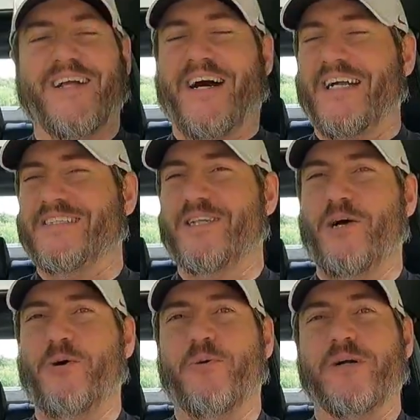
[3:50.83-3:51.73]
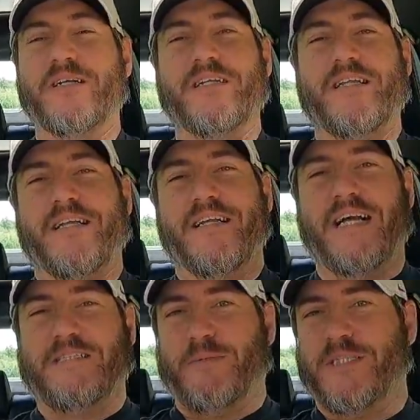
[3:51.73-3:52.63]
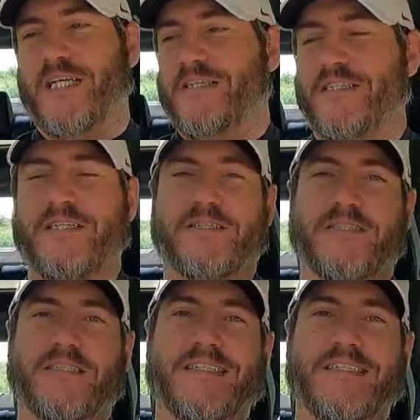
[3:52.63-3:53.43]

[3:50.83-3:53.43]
All right, so as I was saying there,